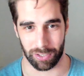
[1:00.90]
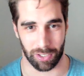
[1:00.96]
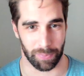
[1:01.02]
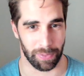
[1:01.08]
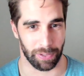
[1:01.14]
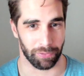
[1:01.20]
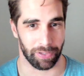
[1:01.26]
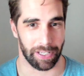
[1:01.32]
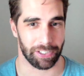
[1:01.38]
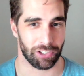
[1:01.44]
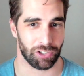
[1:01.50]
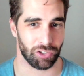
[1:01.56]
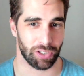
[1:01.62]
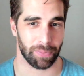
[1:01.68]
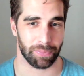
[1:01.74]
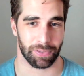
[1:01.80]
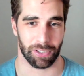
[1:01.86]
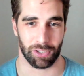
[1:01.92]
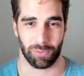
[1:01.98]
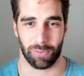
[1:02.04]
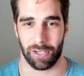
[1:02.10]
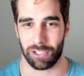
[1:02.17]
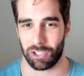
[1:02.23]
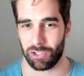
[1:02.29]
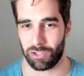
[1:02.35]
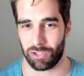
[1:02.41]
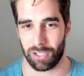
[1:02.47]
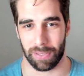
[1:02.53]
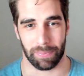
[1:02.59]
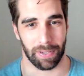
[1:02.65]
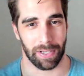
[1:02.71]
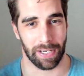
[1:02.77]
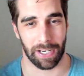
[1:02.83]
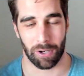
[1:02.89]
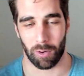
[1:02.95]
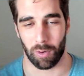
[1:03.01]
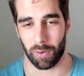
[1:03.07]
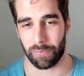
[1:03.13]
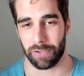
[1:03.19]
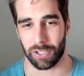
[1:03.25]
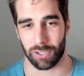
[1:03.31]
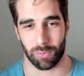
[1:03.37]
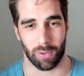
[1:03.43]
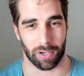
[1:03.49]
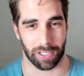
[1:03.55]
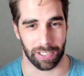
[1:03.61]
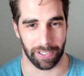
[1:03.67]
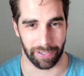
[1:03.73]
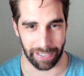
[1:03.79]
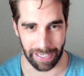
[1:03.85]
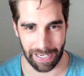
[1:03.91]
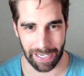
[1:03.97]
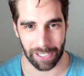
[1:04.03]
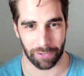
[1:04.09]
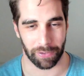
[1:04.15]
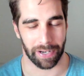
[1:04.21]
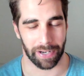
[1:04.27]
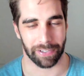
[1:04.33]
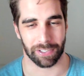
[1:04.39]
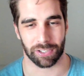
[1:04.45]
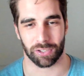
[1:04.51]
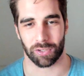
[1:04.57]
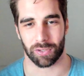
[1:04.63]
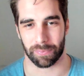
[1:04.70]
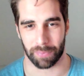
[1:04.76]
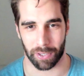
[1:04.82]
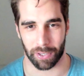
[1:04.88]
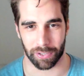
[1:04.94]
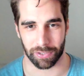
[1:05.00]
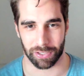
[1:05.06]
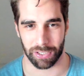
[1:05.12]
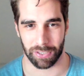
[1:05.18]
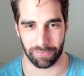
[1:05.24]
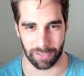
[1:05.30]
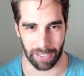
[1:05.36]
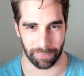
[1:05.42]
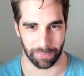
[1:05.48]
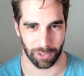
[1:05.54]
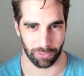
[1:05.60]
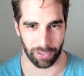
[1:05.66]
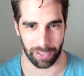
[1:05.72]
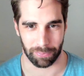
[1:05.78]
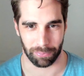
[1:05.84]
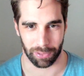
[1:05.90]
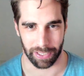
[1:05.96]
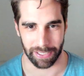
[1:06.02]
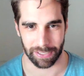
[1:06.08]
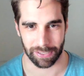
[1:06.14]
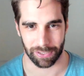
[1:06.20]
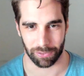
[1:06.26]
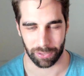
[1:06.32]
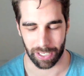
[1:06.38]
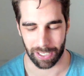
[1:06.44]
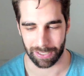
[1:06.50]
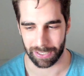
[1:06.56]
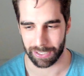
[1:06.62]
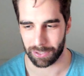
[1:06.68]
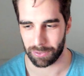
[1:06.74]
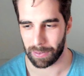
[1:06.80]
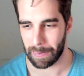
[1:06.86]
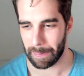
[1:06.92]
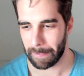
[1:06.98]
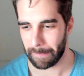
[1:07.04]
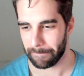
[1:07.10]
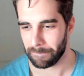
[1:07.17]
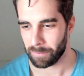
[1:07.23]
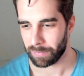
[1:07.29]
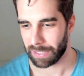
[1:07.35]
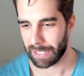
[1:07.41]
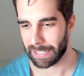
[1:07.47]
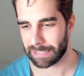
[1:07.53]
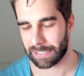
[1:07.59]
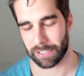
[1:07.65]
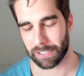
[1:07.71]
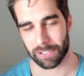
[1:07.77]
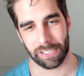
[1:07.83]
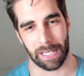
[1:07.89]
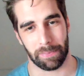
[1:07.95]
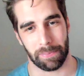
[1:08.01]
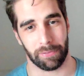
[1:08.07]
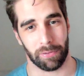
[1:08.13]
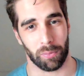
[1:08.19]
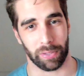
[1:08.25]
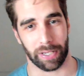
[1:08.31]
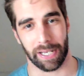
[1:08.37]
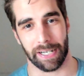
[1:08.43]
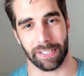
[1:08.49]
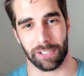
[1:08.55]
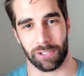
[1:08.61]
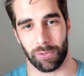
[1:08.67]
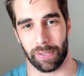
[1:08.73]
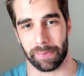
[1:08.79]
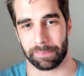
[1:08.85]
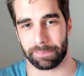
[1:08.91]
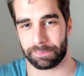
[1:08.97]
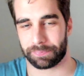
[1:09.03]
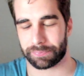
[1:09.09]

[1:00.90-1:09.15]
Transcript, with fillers: It could be a relationship, situationship, or if you just want clarity in and around a certain person, you've come to the right place. Okay, Leo? Last thing I'll say before we get into it